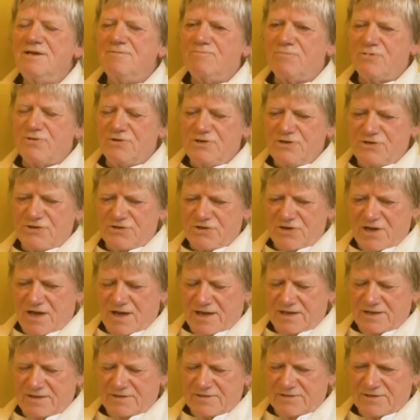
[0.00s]

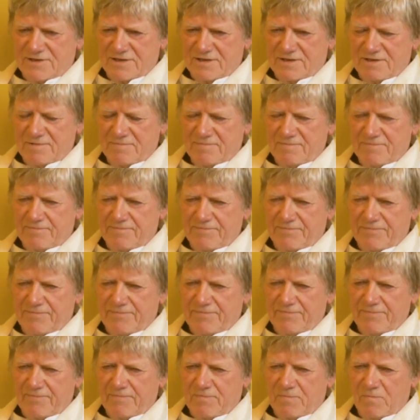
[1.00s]
appreciate
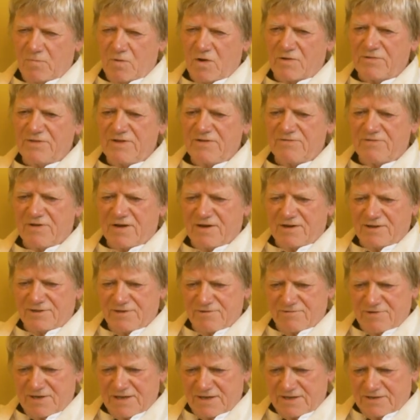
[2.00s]
what
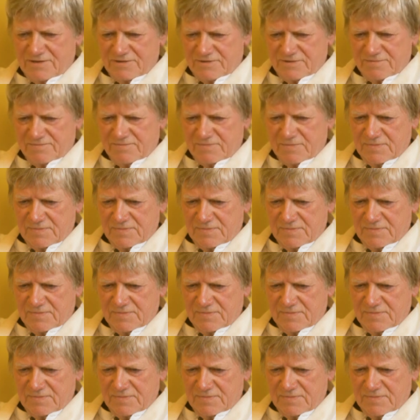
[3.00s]
nirvana is.